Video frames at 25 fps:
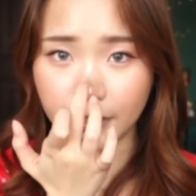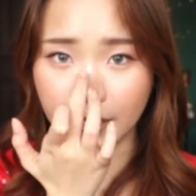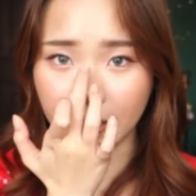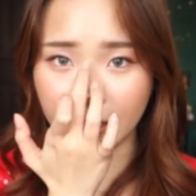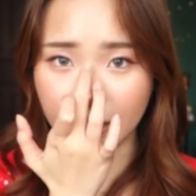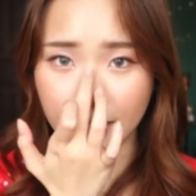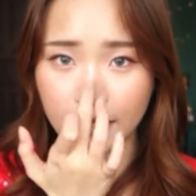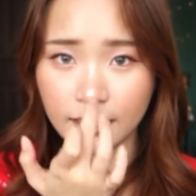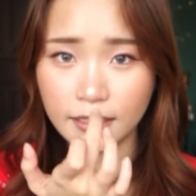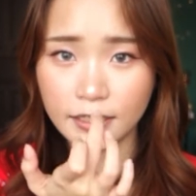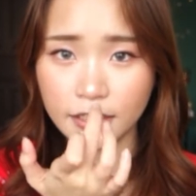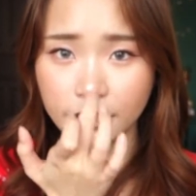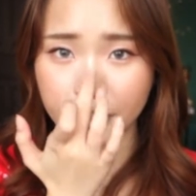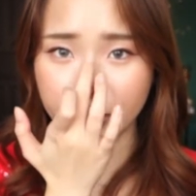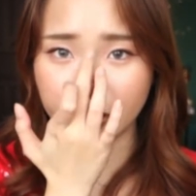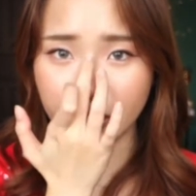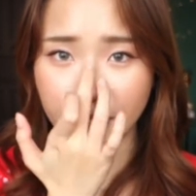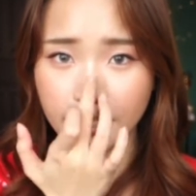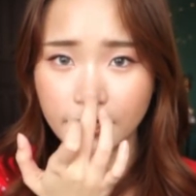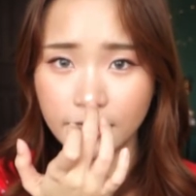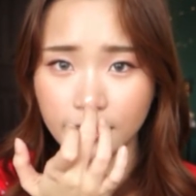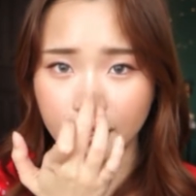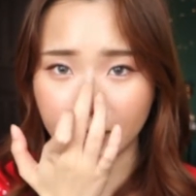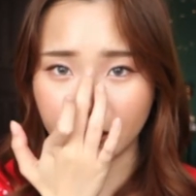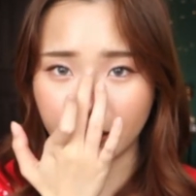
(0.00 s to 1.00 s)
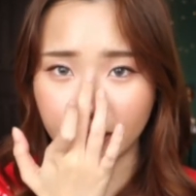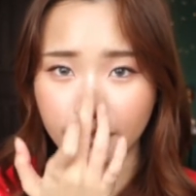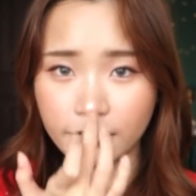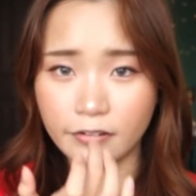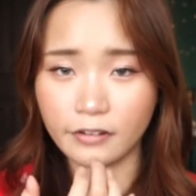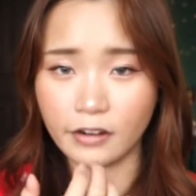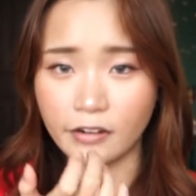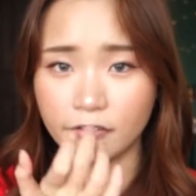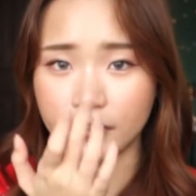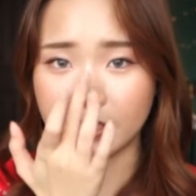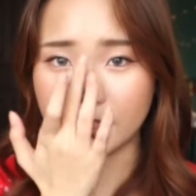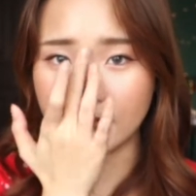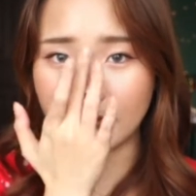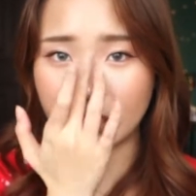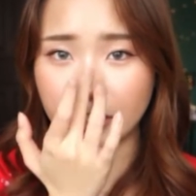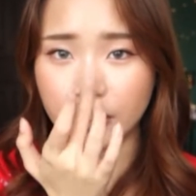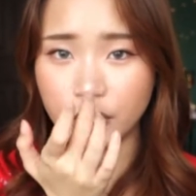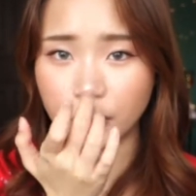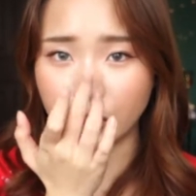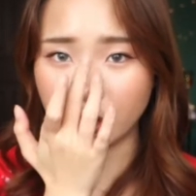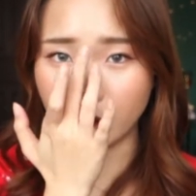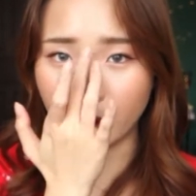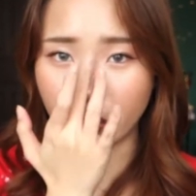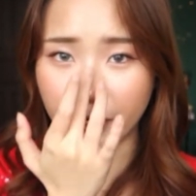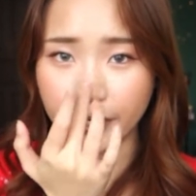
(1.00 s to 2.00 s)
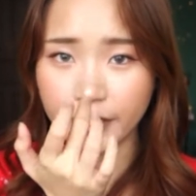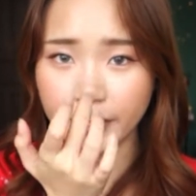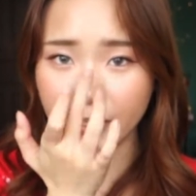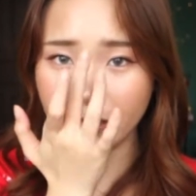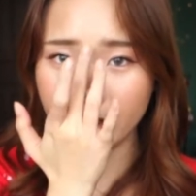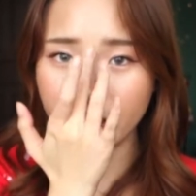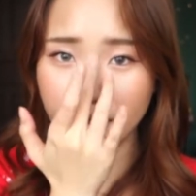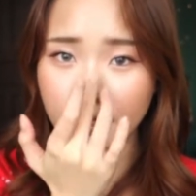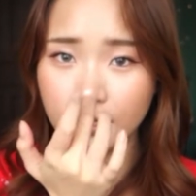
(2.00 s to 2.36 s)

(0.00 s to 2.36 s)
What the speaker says: highlighter shade that I always enjoy.